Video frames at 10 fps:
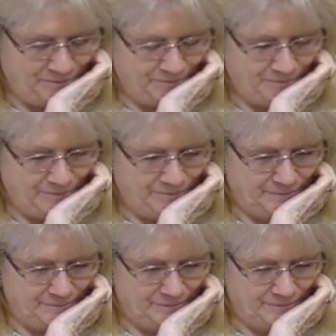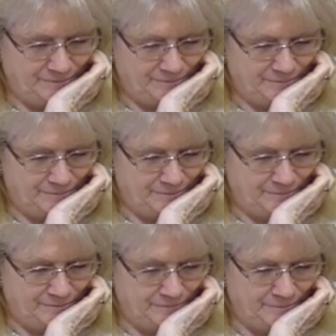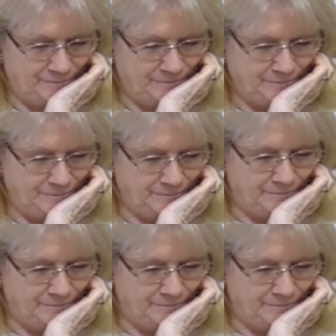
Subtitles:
[no speech]